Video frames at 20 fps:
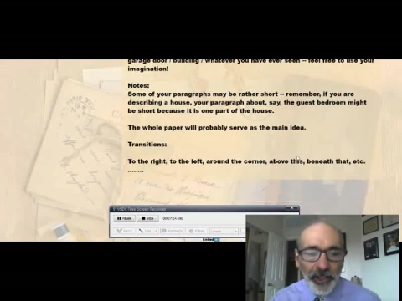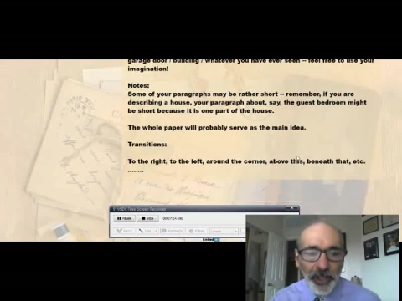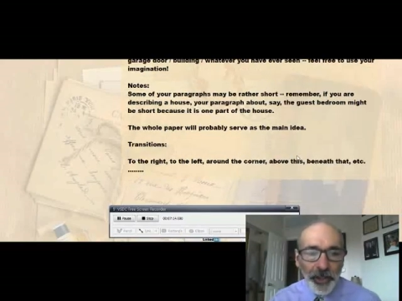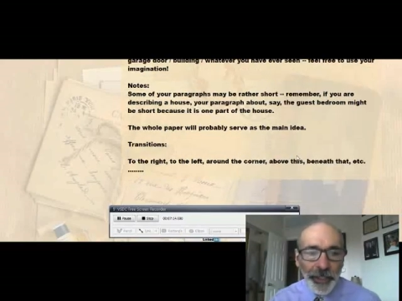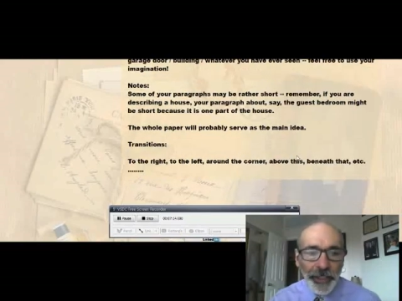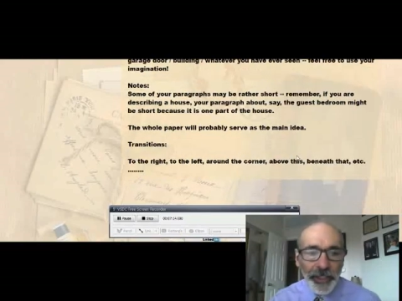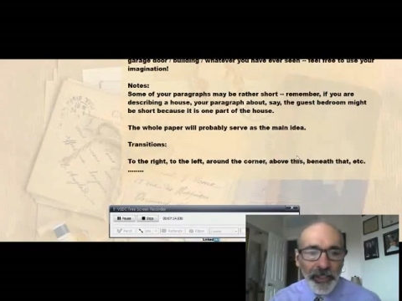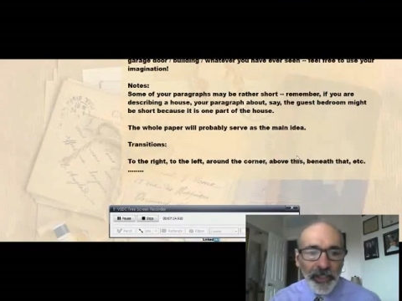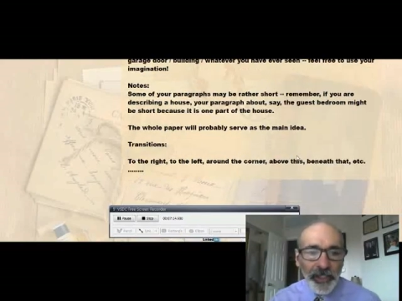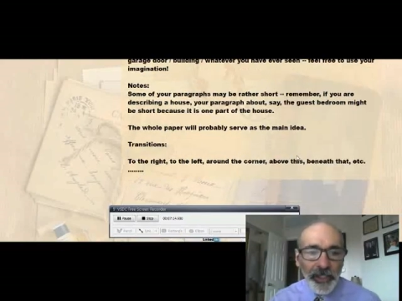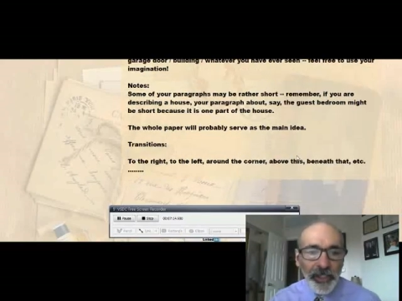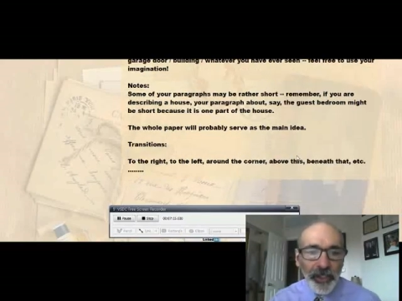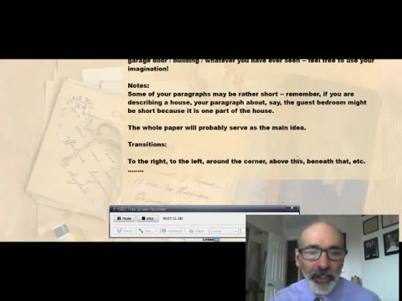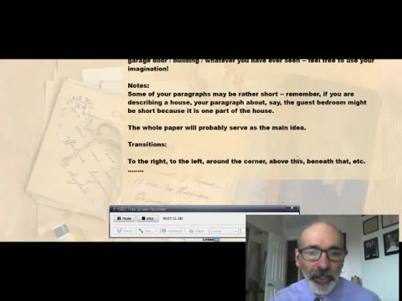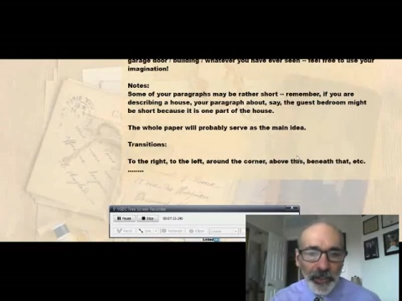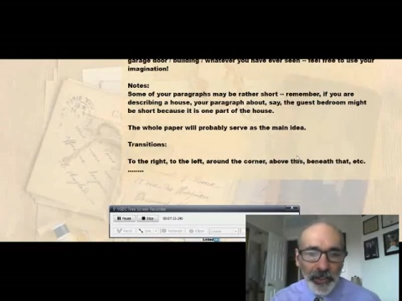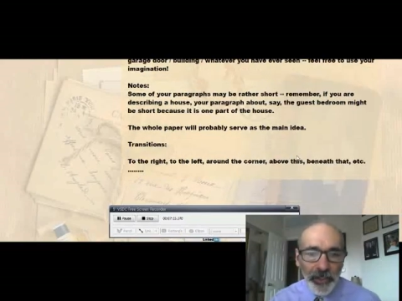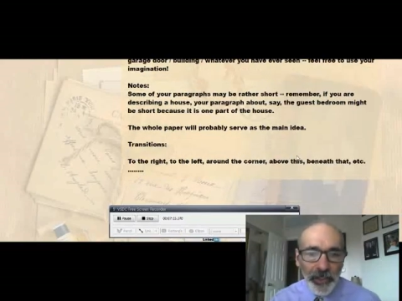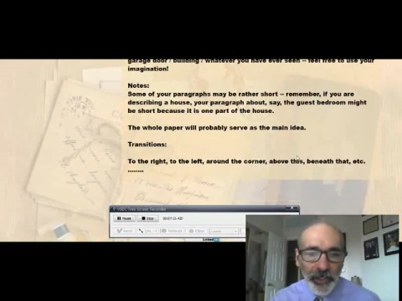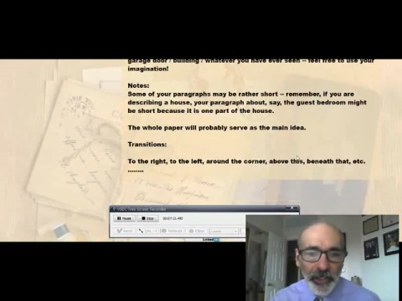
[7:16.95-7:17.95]

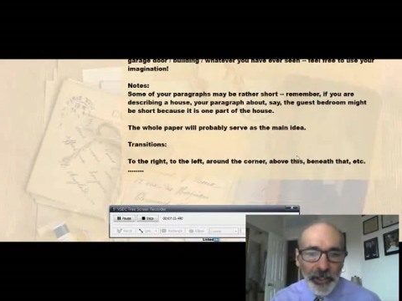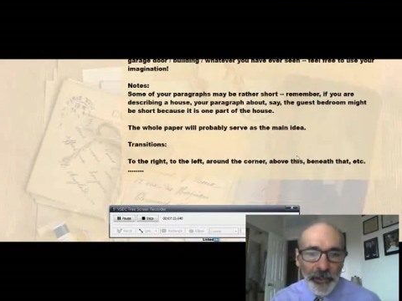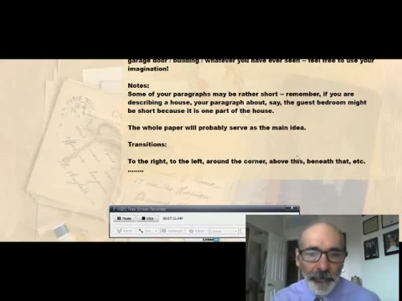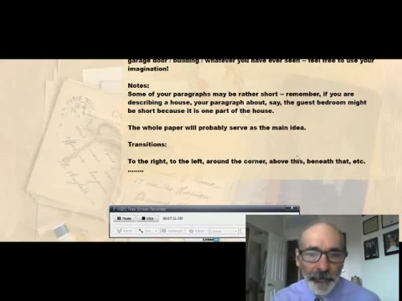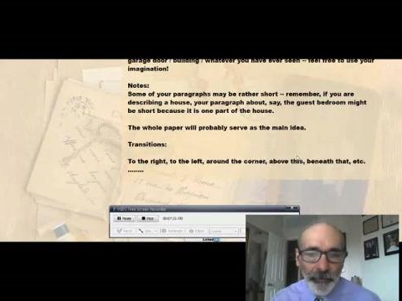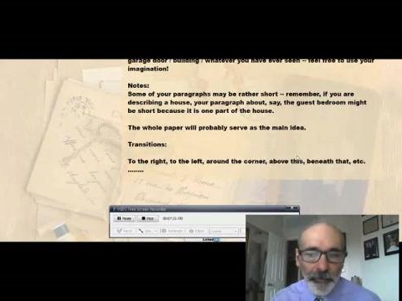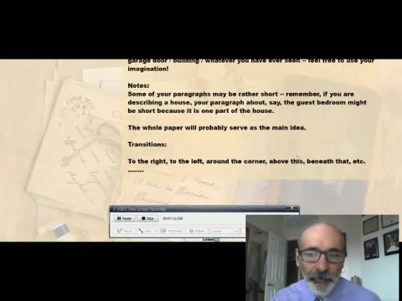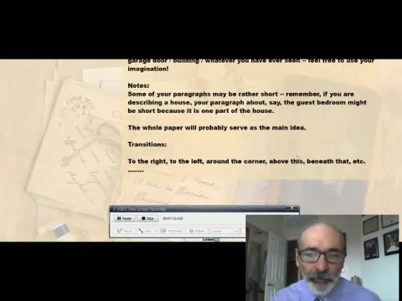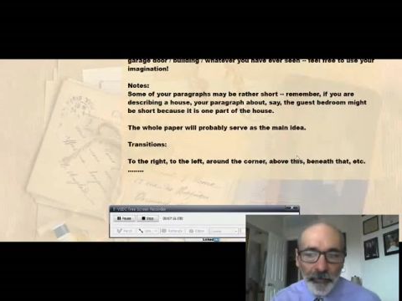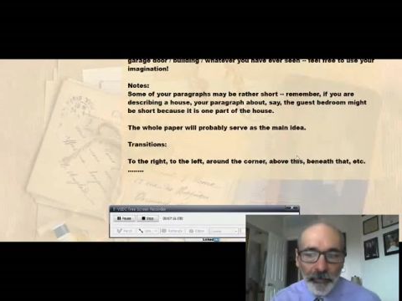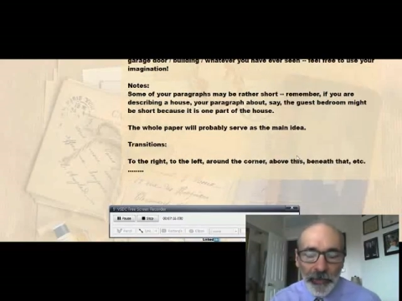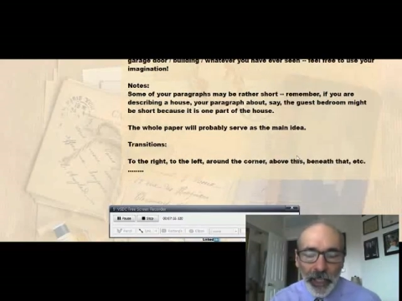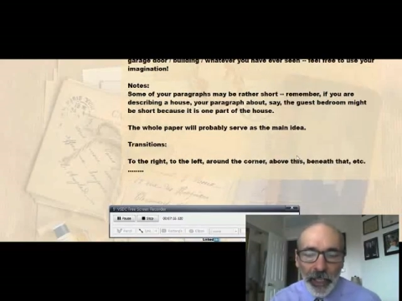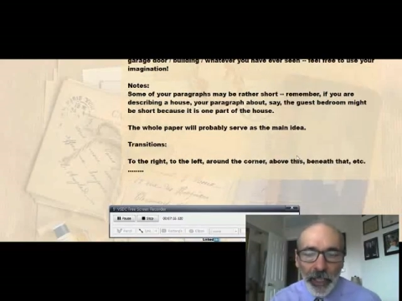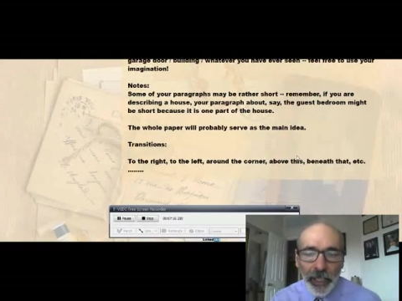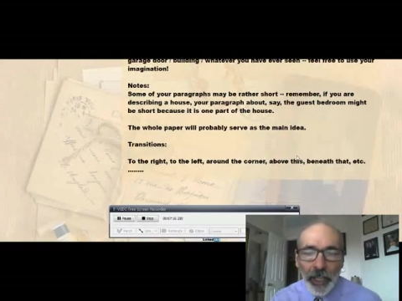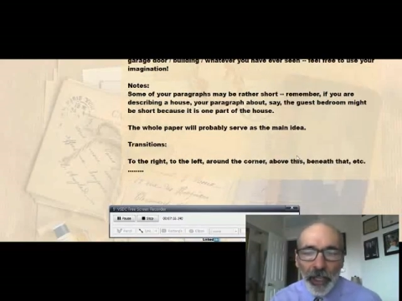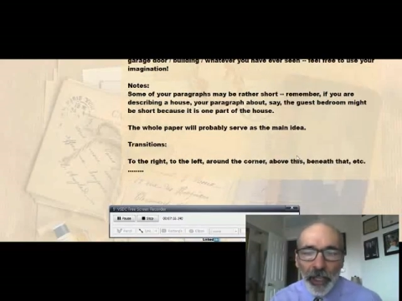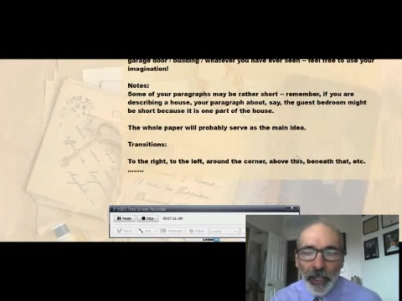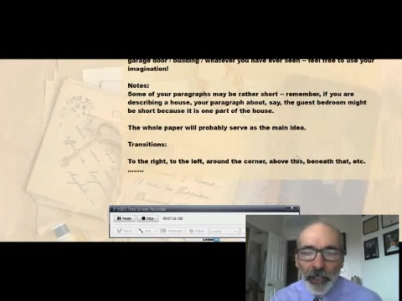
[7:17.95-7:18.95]
transitions.
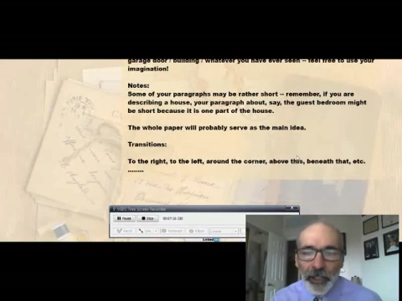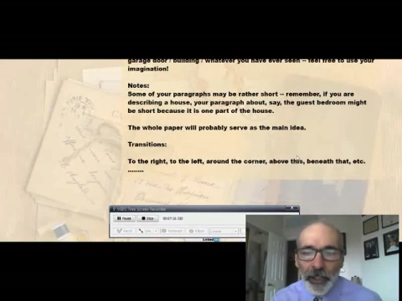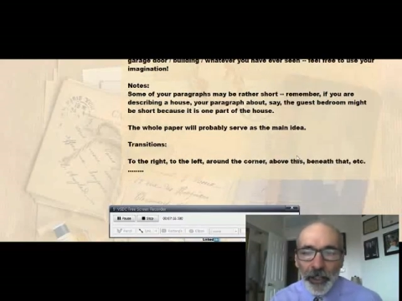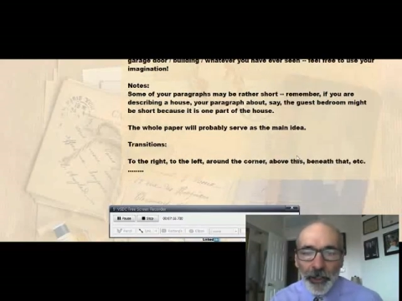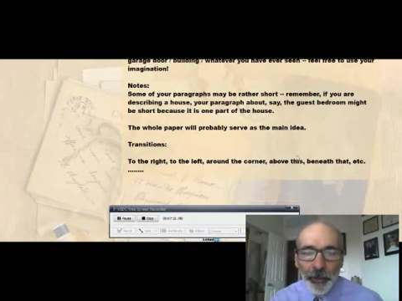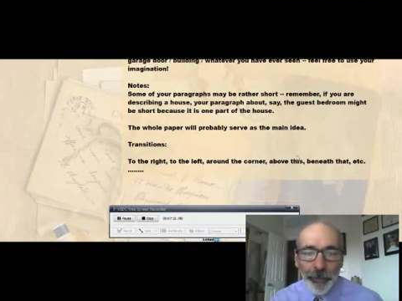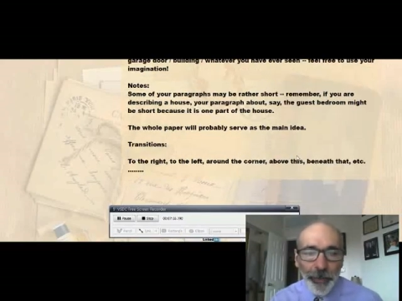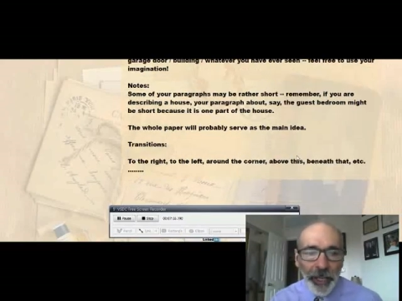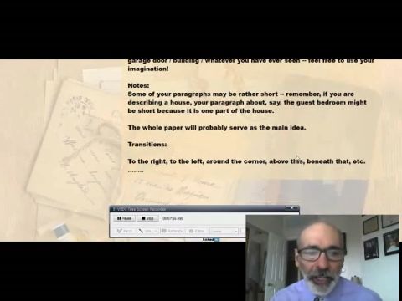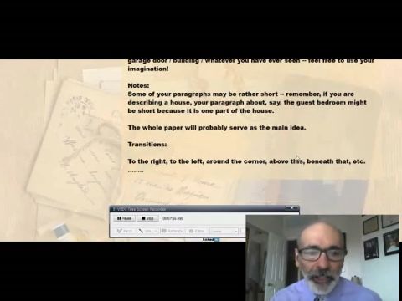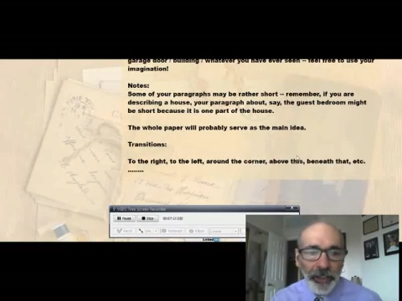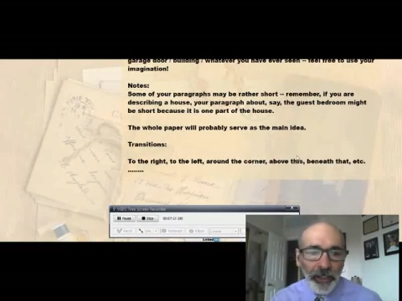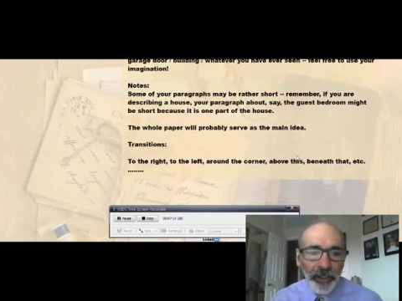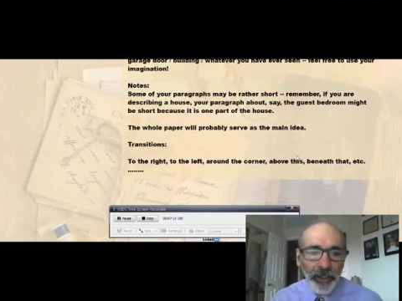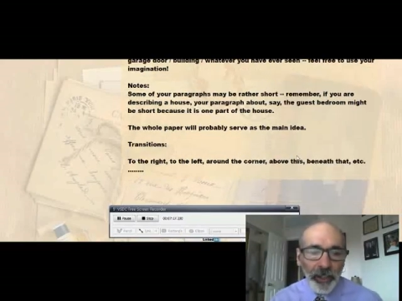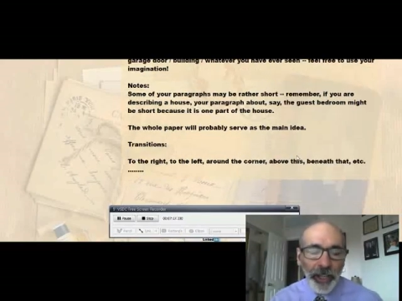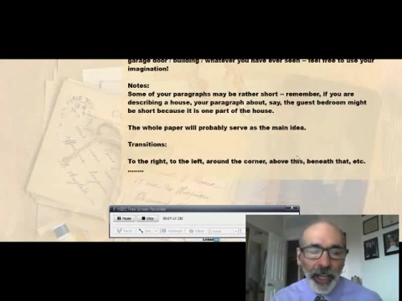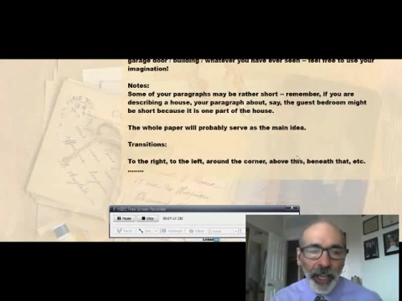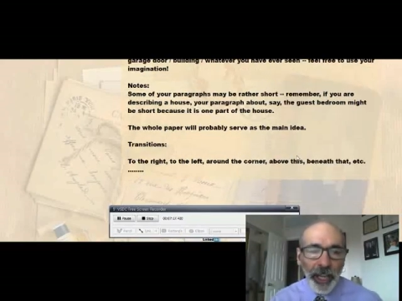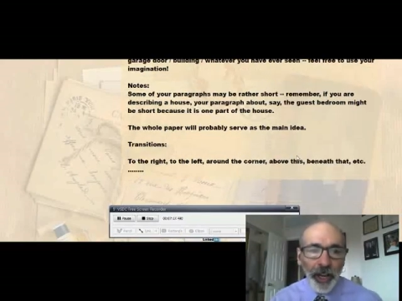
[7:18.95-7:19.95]
Now, depending
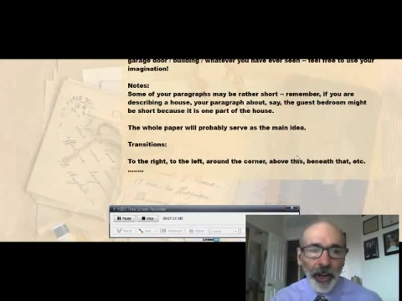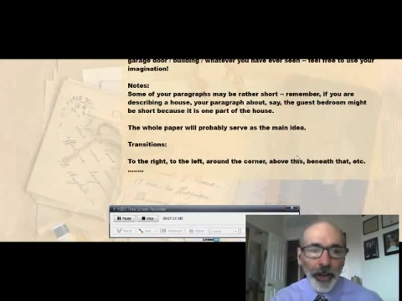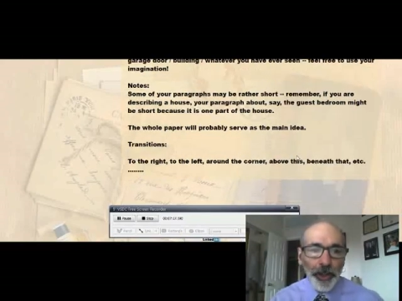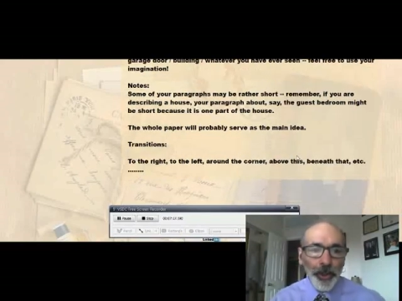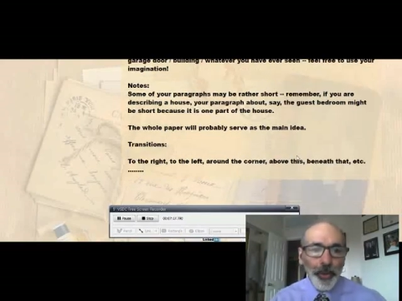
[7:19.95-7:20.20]
on how you